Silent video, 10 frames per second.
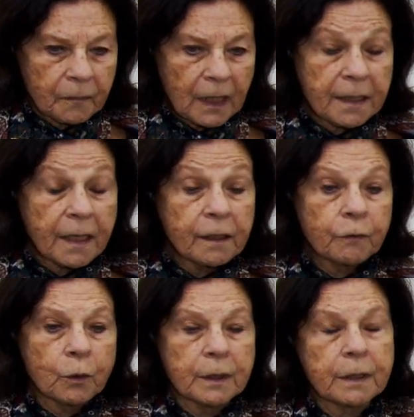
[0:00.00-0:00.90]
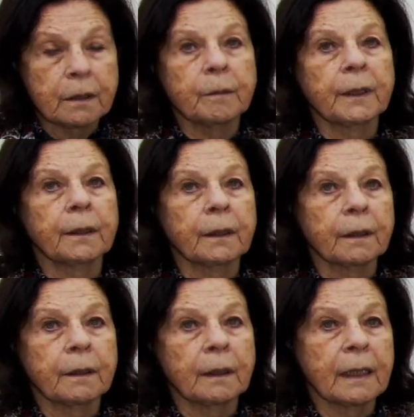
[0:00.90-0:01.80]
And then, of course, in the beginning
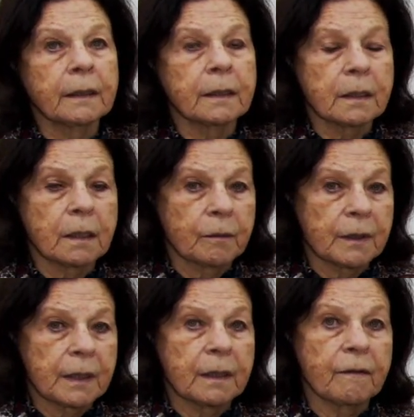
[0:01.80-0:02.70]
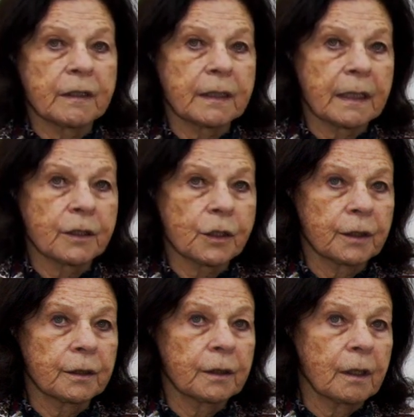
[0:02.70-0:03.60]
of the 90s, there was the
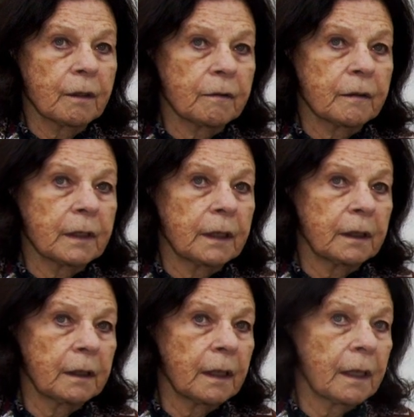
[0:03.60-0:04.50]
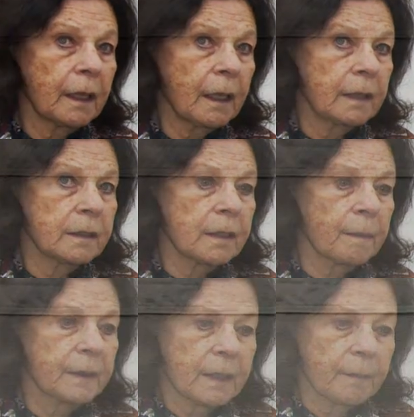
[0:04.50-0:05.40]
devastation of the AIDS
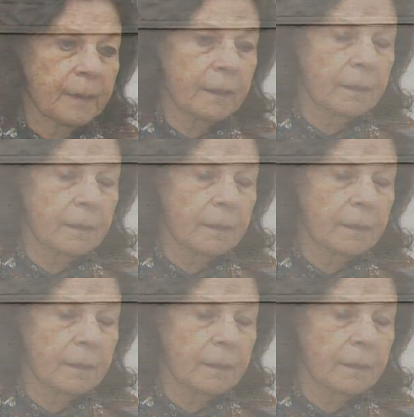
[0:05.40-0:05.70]
epidemic.